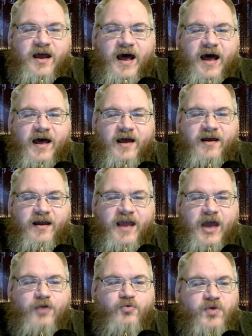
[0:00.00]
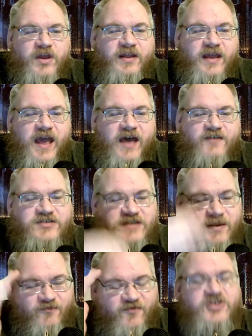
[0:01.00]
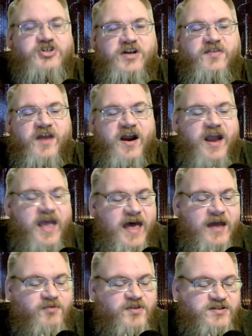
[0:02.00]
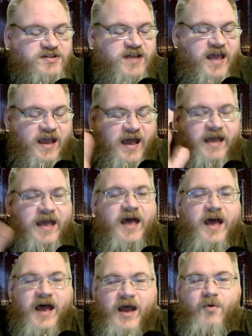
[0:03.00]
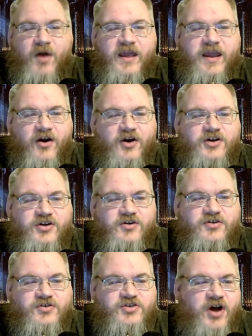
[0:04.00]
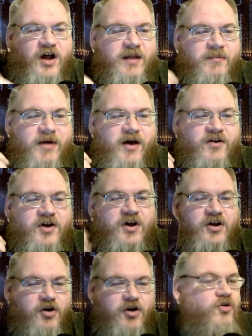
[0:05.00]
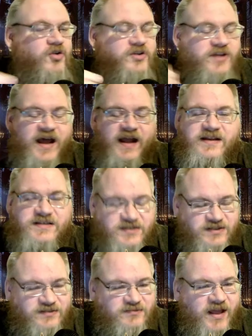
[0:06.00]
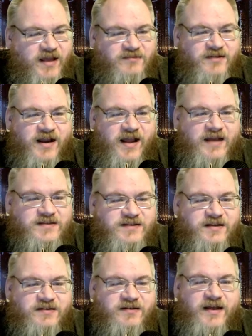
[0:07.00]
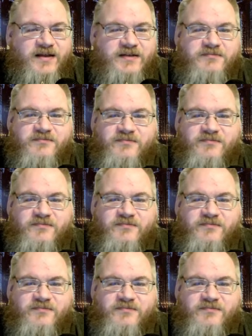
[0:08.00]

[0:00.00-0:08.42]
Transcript: Uh, and really have some vision in their head where they're saying, I, I want a character who's all about cold and ice and, and, and has a,